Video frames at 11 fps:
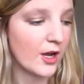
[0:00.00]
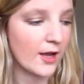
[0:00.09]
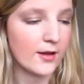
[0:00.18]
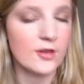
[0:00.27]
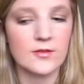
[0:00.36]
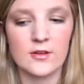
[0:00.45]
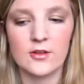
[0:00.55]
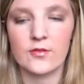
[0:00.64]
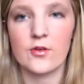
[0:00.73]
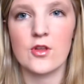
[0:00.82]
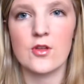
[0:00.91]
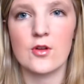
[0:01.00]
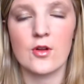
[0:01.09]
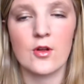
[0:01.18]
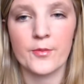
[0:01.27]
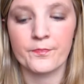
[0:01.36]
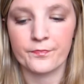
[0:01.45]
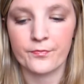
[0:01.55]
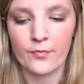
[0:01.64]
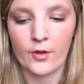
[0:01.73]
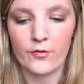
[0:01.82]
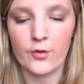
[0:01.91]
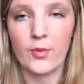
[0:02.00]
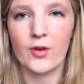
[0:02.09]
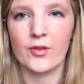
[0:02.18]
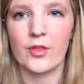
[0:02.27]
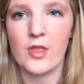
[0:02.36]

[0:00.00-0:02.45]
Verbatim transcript: I use this for either, for both